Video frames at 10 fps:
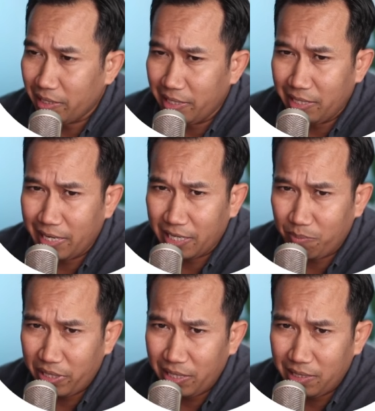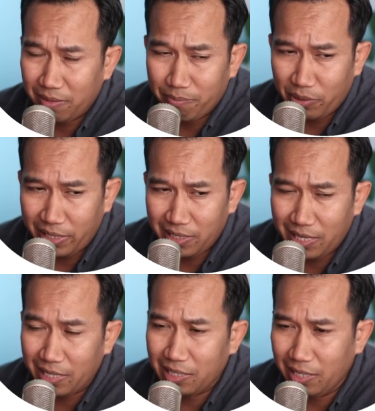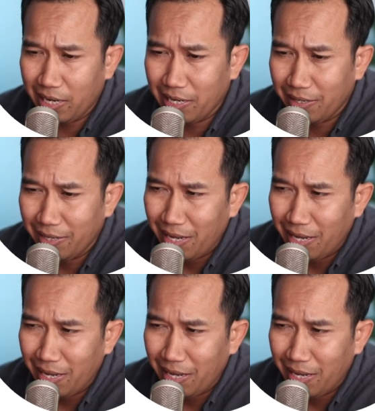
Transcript: text blaze.today.